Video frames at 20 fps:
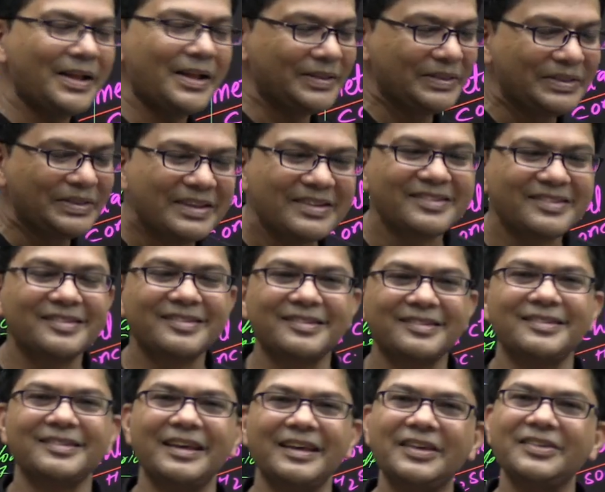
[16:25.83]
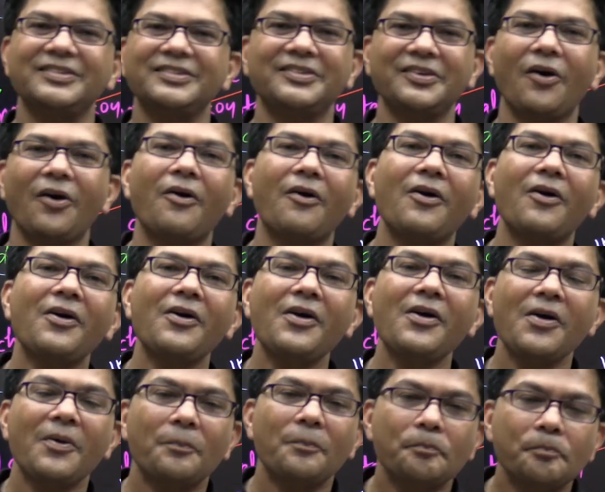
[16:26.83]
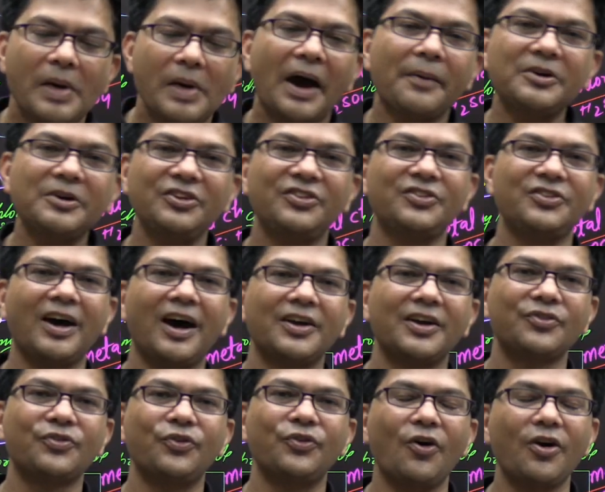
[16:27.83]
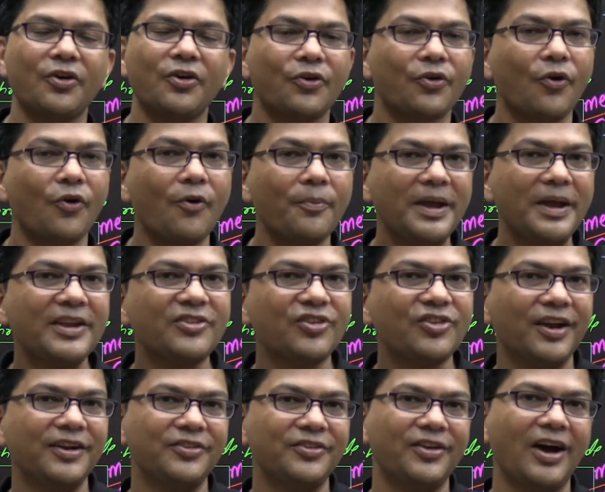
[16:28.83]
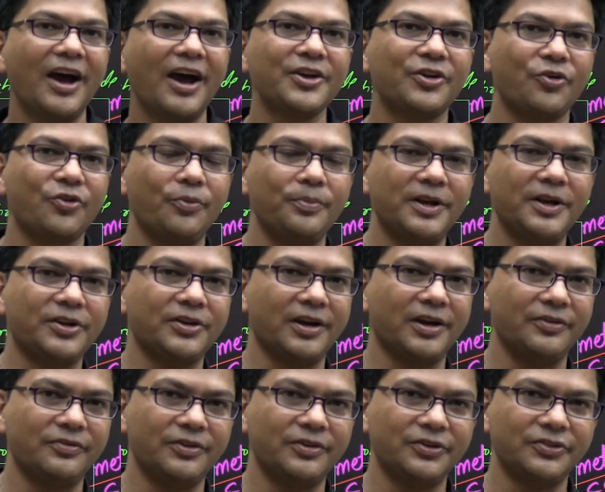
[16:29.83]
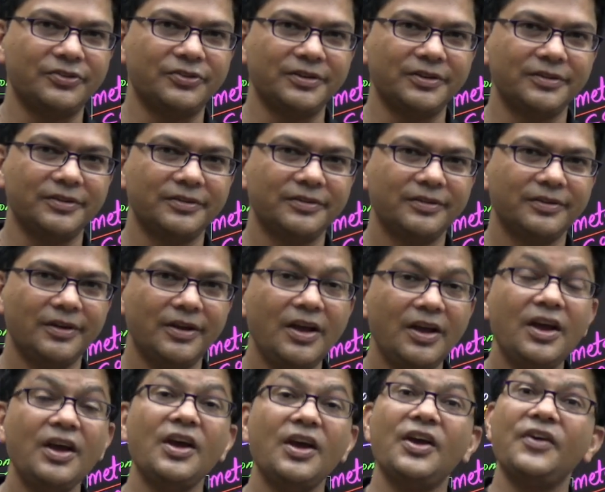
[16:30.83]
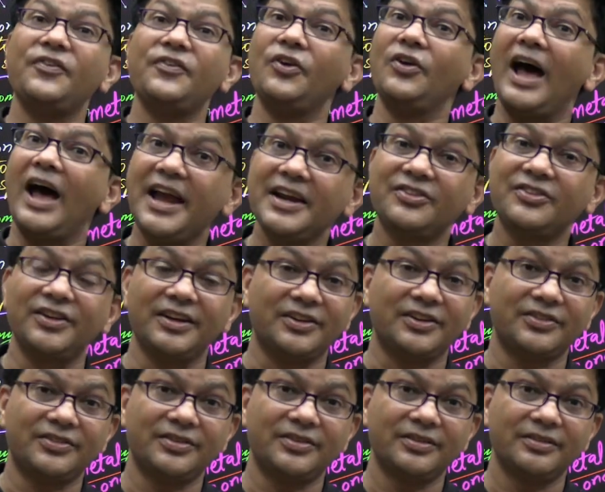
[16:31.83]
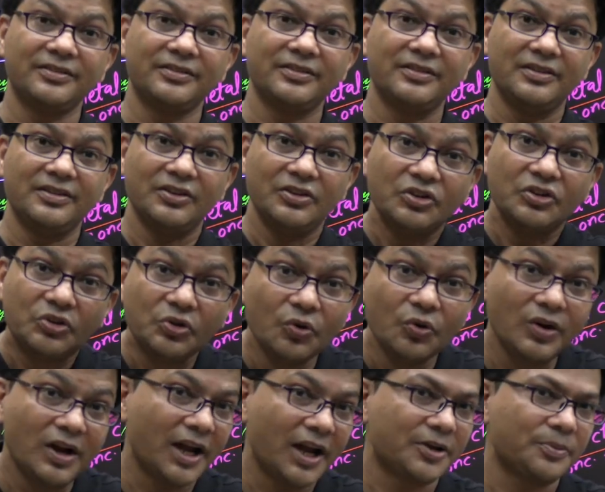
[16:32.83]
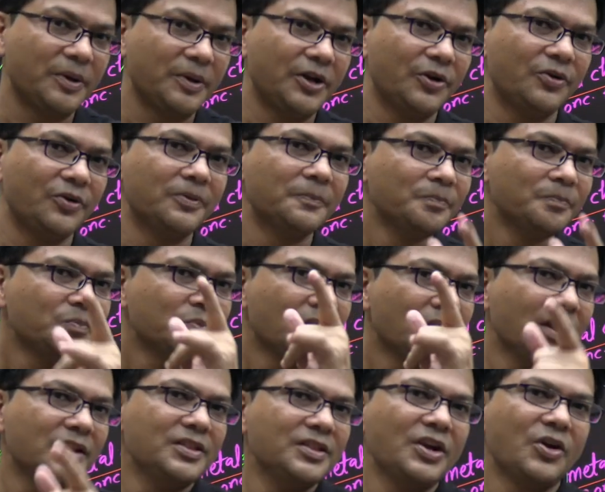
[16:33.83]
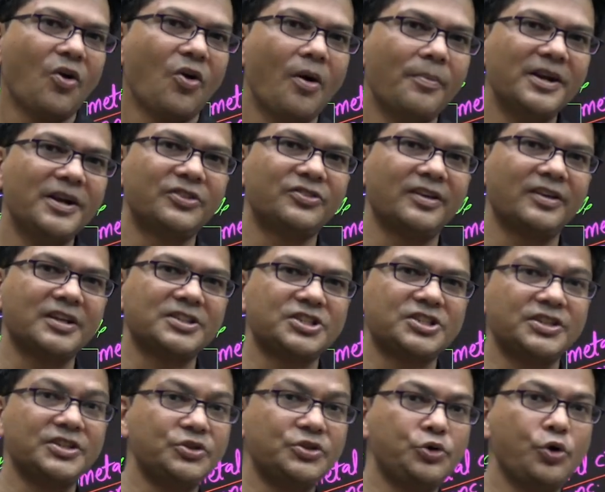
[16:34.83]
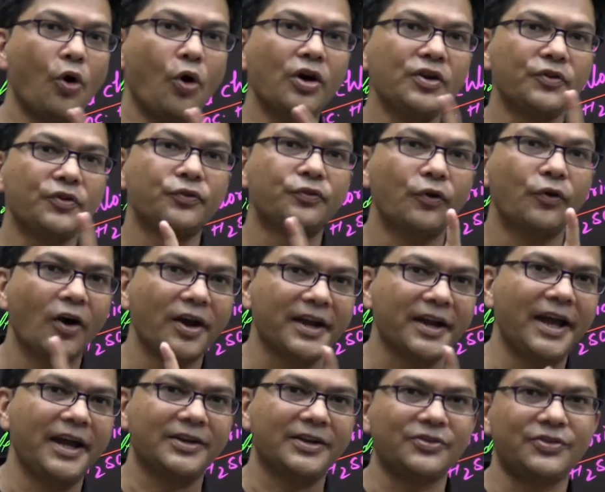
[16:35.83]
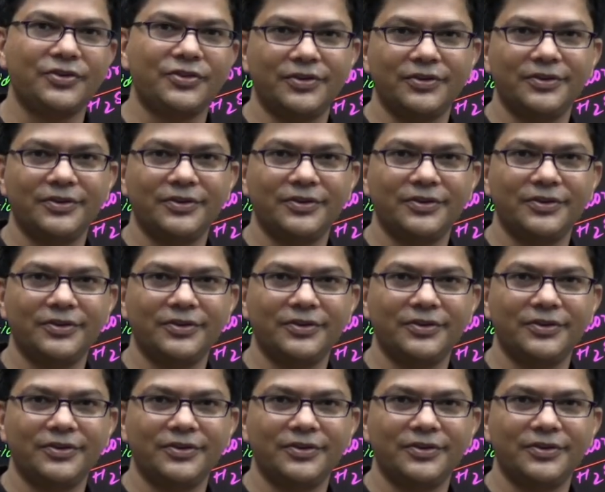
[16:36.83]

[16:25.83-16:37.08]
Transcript: this is your memory chart for chromate and dichromate conversion. If you liked it, do let me know in the comment section. Don't forget